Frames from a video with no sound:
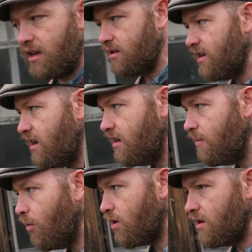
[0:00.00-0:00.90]
out. It's
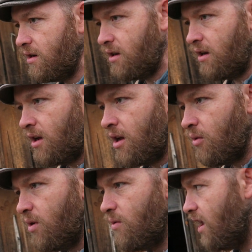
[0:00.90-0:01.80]
Saturday morning.
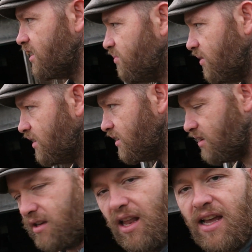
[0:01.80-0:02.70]
We rest, but
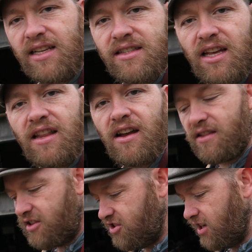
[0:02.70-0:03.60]
like I said in
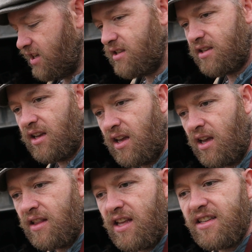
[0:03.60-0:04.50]
there, the chickens
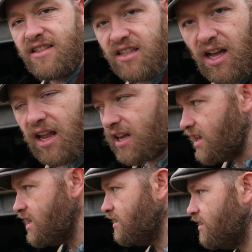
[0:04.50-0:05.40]
they still
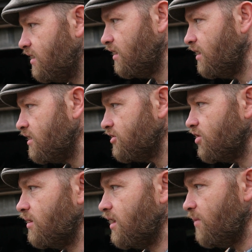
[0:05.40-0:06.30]
gotta eat.
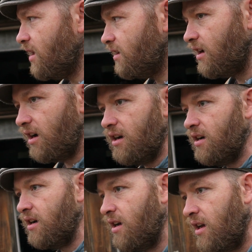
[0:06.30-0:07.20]
So I come out
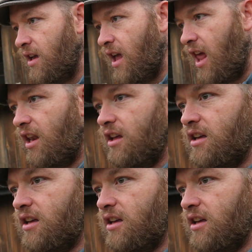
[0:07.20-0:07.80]
here and